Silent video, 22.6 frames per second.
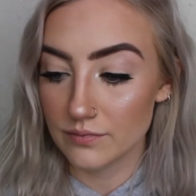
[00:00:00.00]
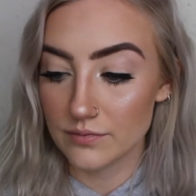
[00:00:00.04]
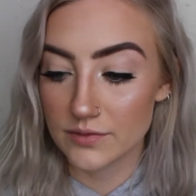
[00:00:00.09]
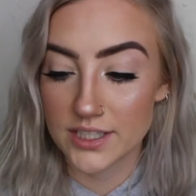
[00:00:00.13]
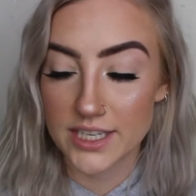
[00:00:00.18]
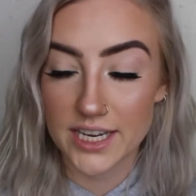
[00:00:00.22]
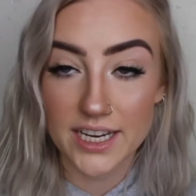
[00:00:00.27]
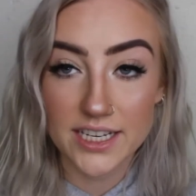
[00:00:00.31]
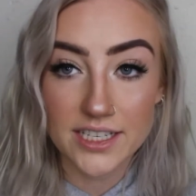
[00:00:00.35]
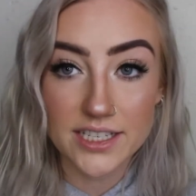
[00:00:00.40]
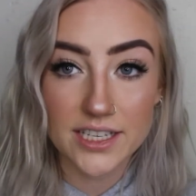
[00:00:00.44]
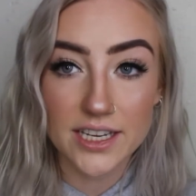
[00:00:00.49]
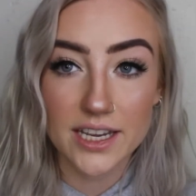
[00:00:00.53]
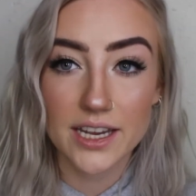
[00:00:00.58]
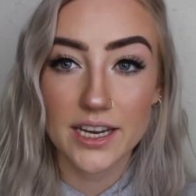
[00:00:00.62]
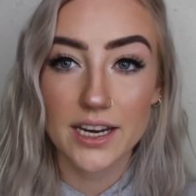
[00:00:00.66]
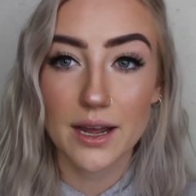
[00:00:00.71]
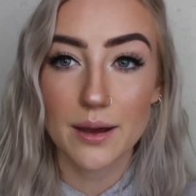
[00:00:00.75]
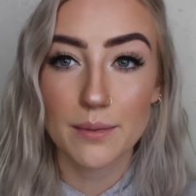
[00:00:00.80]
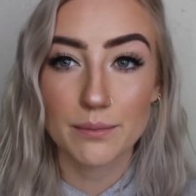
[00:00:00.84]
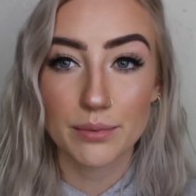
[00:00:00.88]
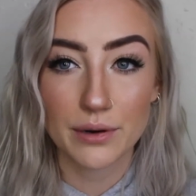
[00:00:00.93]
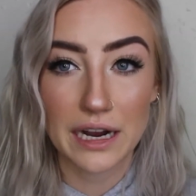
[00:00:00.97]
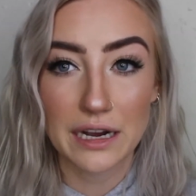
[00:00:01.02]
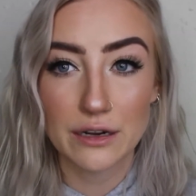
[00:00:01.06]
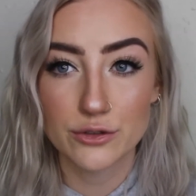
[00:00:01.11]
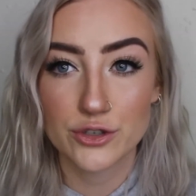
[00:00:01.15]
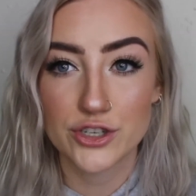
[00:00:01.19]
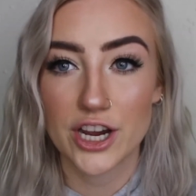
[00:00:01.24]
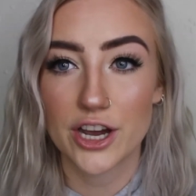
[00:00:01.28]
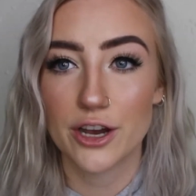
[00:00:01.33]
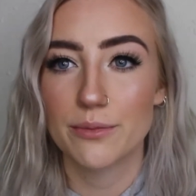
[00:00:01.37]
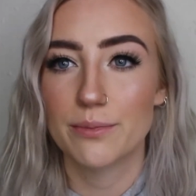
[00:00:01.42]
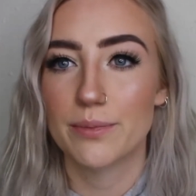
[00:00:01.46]
tinted brow
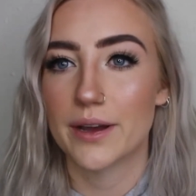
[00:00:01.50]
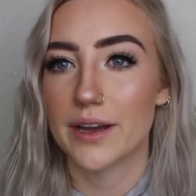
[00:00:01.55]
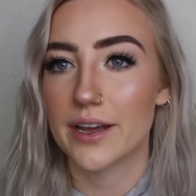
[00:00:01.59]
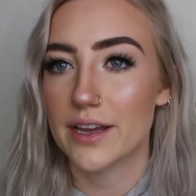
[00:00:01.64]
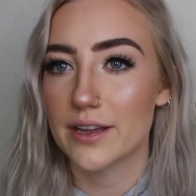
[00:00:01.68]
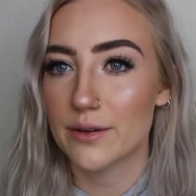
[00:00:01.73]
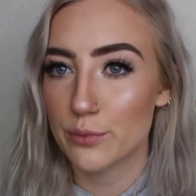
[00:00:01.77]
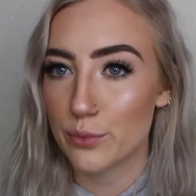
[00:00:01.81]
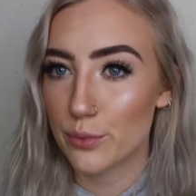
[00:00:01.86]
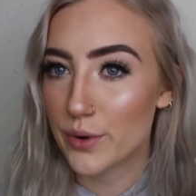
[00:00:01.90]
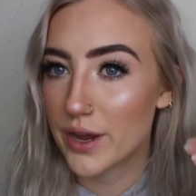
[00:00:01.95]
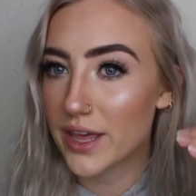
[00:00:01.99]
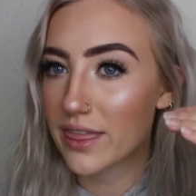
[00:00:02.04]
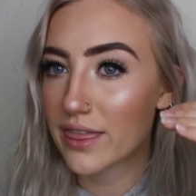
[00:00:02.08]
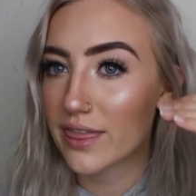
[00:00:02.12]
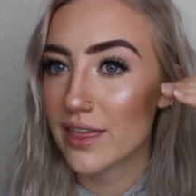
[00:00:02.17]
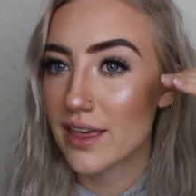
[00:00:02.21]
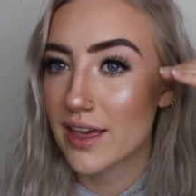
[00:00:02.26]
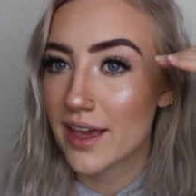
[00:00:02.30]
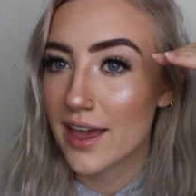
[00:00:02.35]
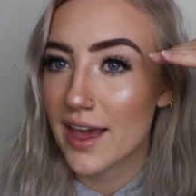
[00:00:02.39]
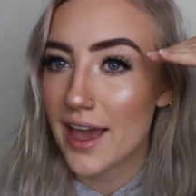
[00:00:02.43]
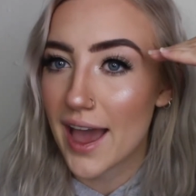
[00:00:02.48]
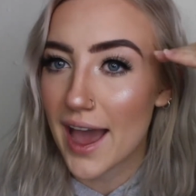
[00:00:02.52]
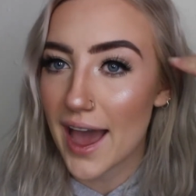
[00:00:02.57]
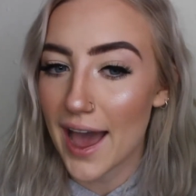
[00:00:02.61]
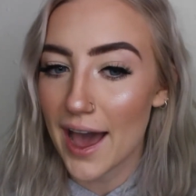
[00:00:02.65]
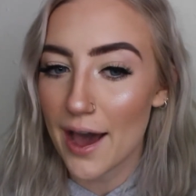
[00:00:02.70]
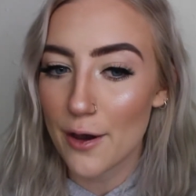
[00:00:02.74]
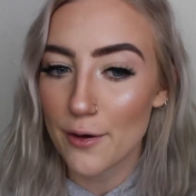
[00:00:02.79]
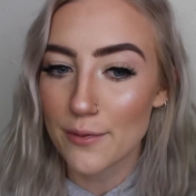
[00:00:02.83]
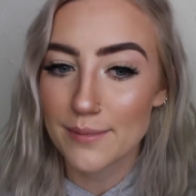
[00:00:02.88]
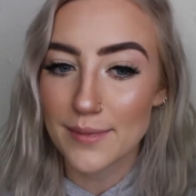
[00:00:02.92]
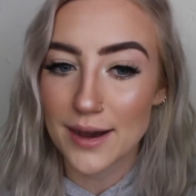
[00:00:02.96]
gel, but with
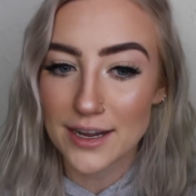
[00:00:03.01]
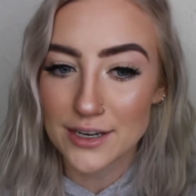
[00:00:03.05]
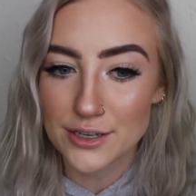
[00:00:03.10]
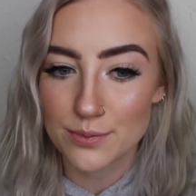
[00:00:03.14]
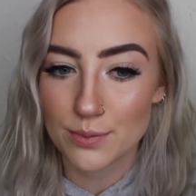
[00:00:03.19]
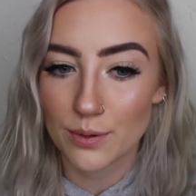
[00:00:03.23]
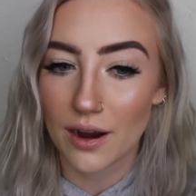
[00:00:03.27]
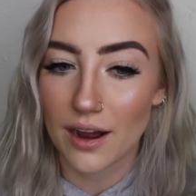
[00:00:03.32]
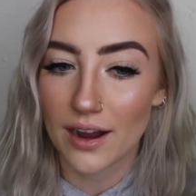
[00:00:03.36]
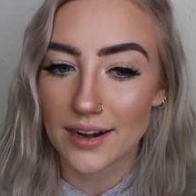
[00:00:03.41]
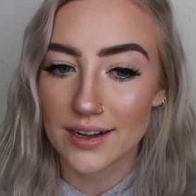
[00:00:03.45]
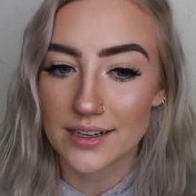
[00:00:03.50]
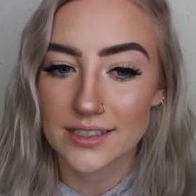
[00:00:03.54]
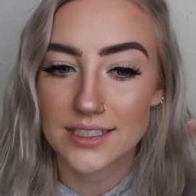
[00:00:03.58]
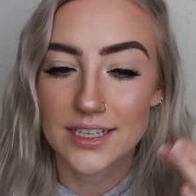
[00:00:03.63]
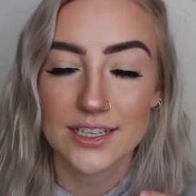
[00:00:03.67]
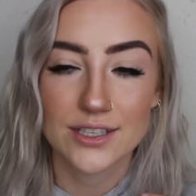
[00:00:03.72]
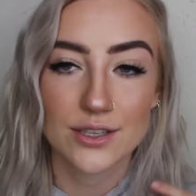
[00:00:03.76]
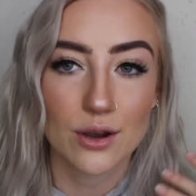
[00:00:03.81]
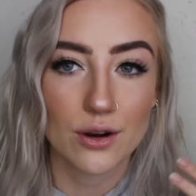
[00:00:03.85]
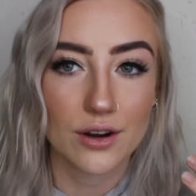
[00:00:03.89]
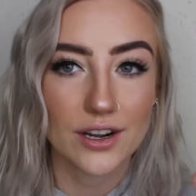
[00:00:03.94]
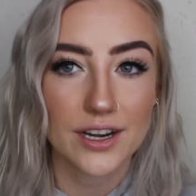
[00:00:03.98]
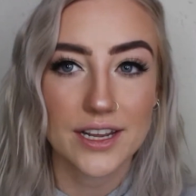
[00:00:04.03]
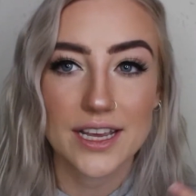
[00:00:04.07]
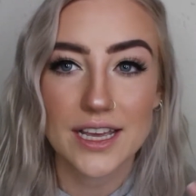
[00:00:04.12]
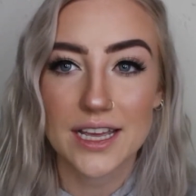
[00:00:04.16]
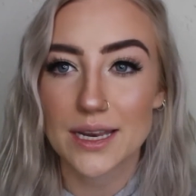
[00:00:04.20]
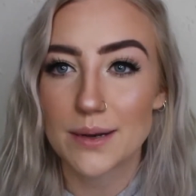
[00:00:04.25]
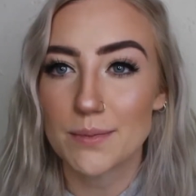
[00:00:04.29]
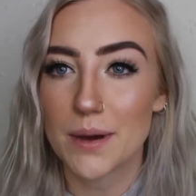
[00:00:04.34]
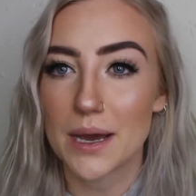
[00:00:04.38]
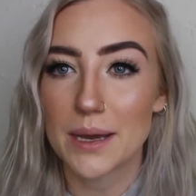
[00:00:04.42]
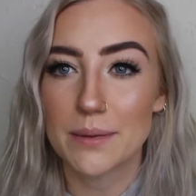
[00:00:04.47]
how much product is already
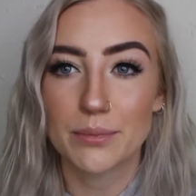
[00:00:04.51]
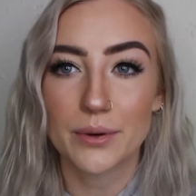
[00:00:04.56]
in my